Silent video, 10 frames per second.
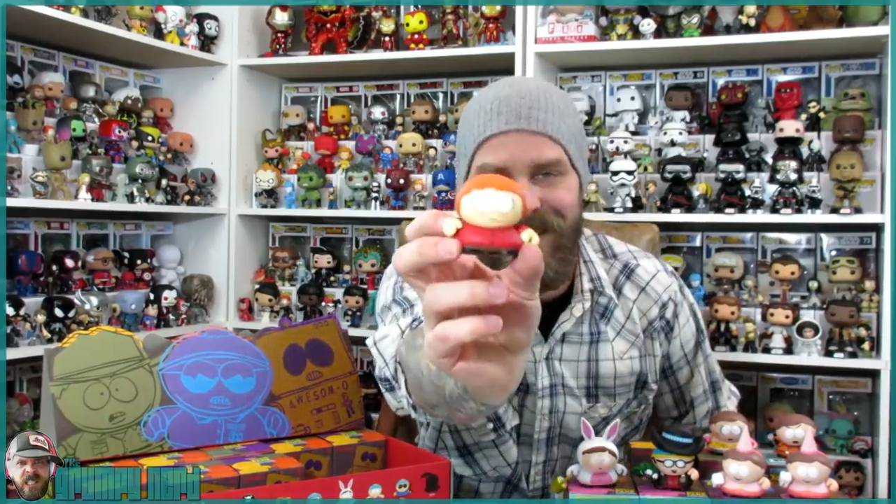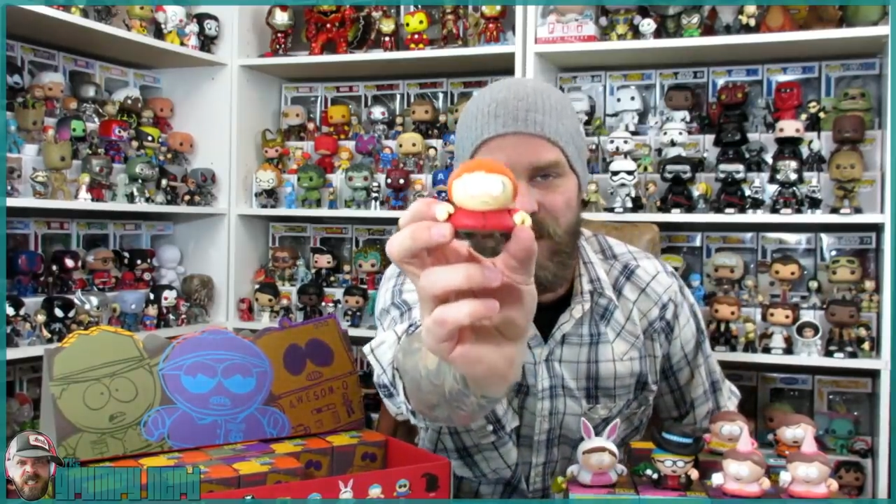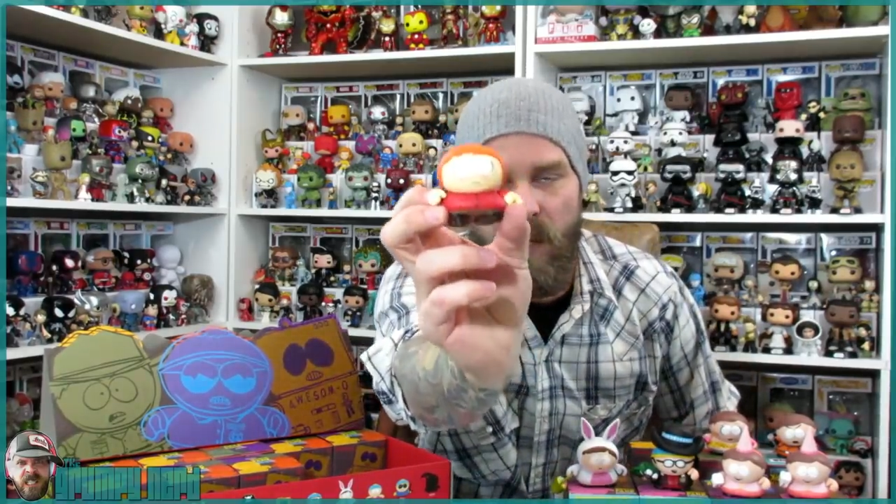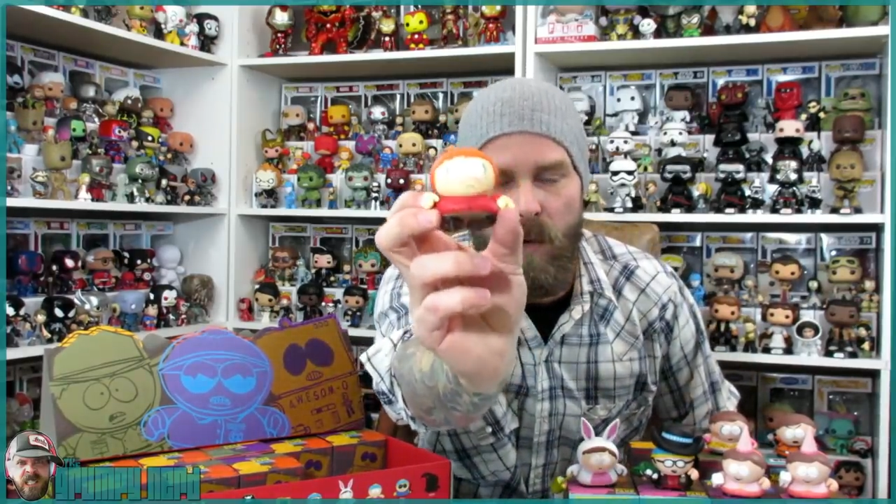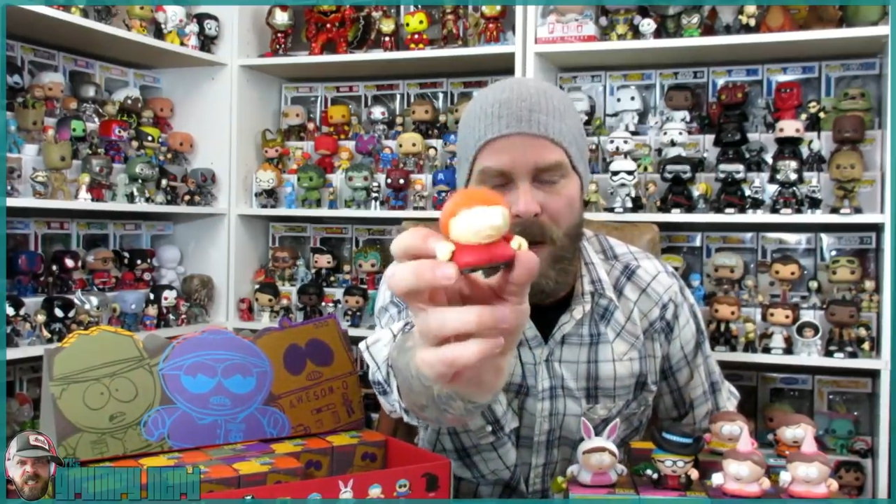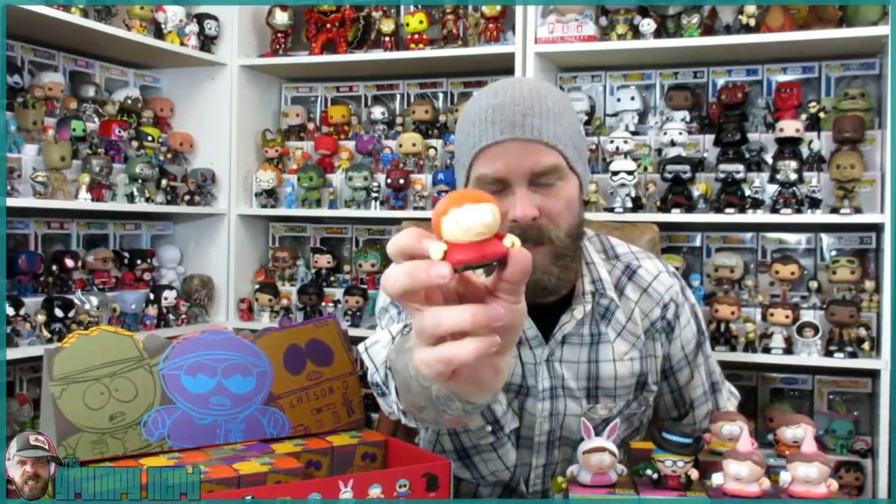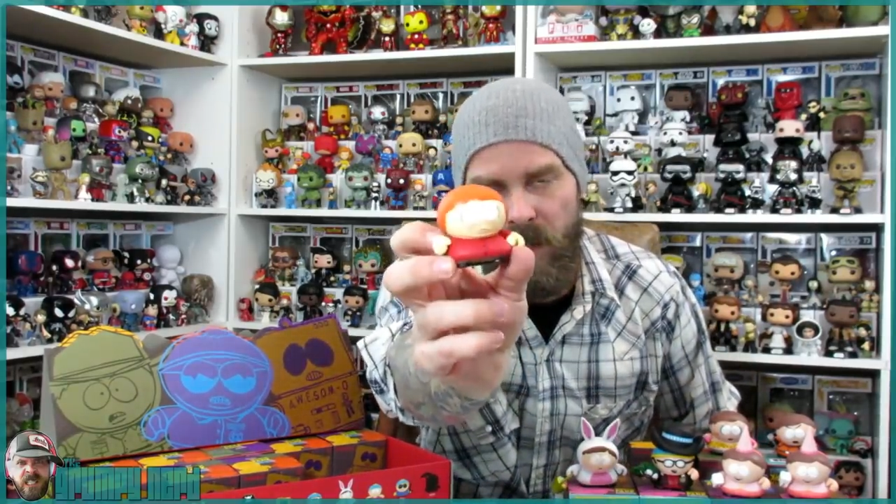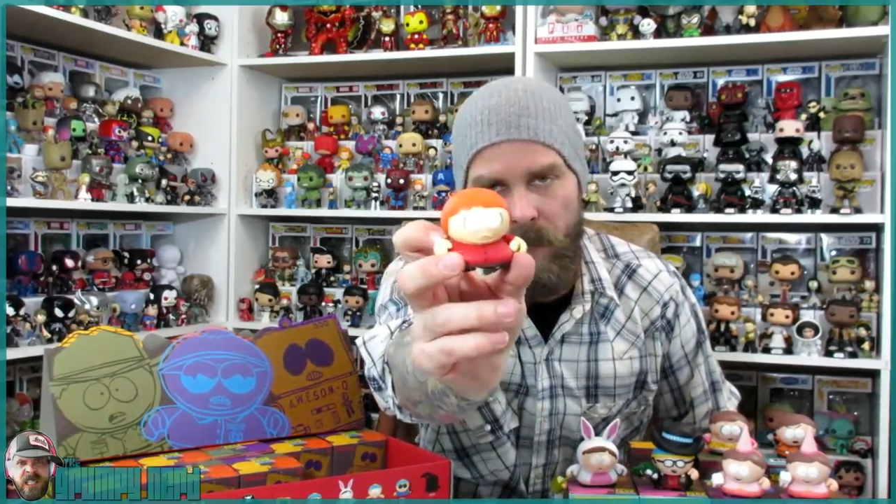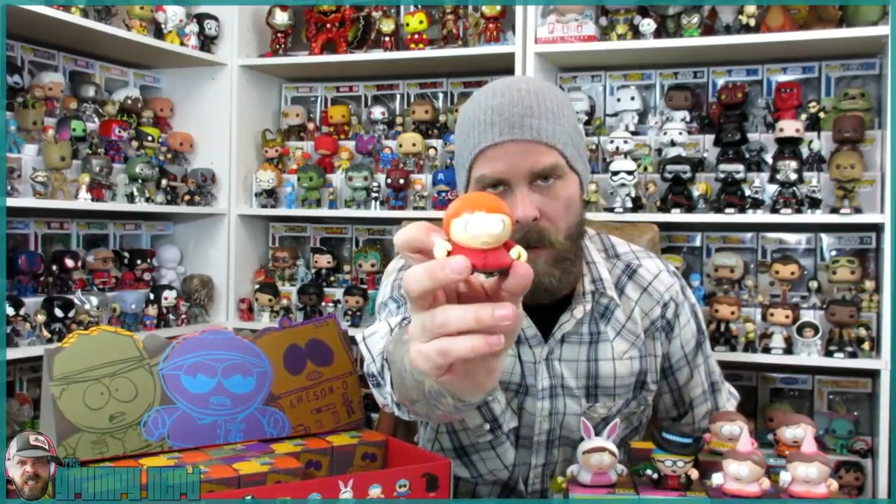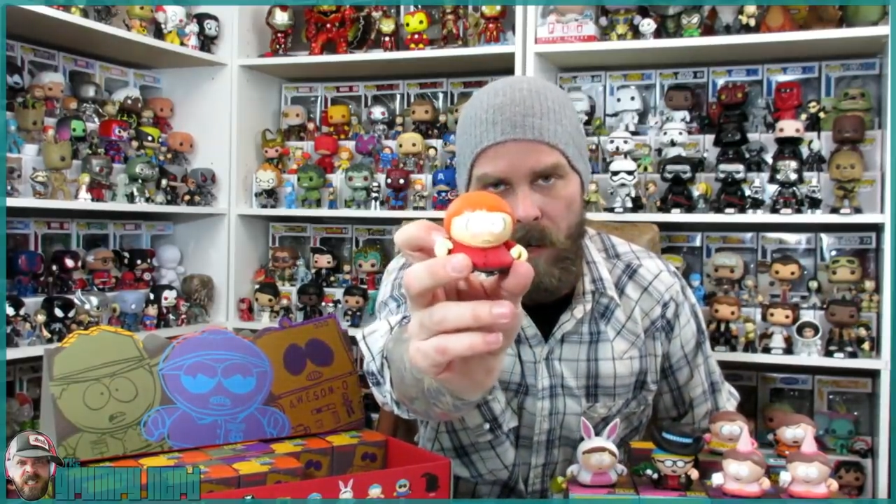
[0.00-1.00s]
is a
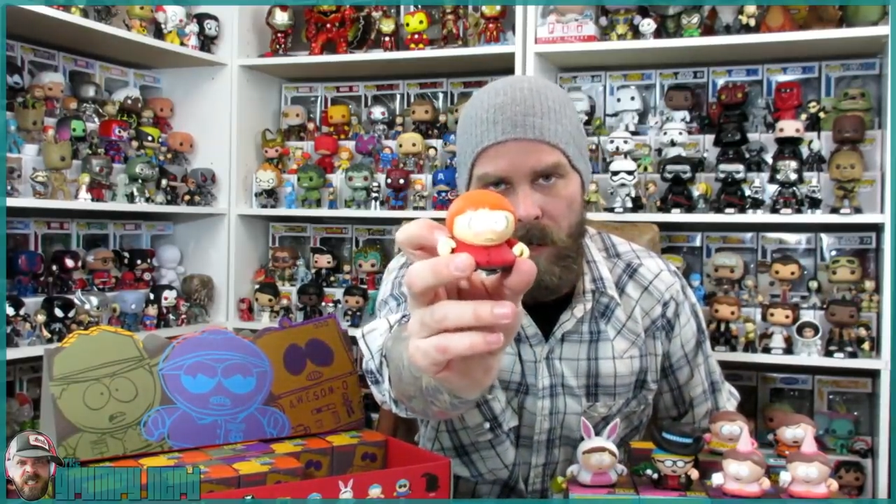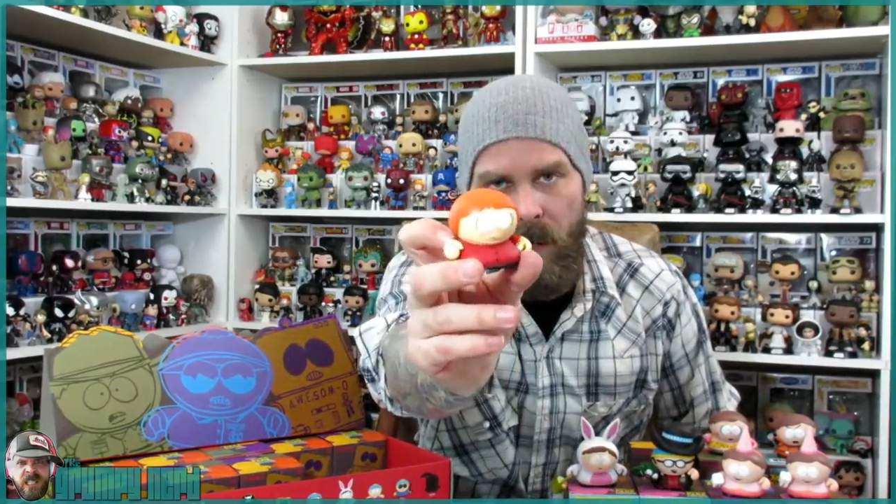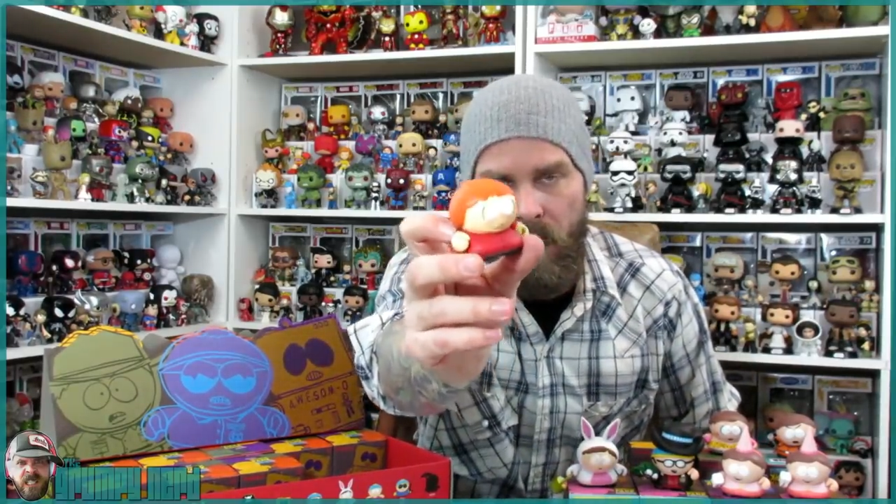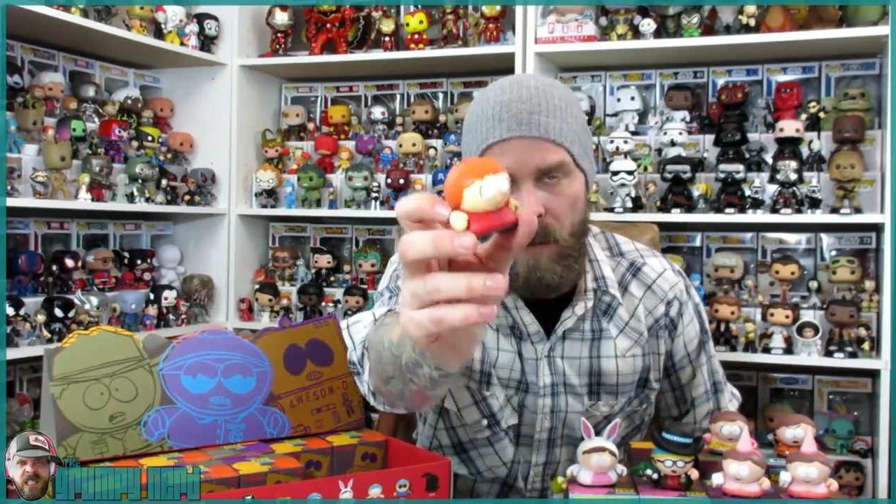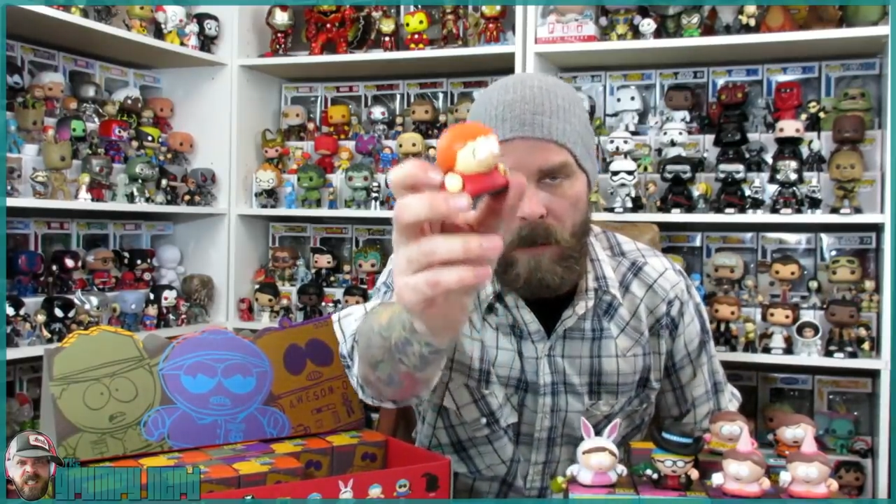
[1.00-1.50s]
question mark.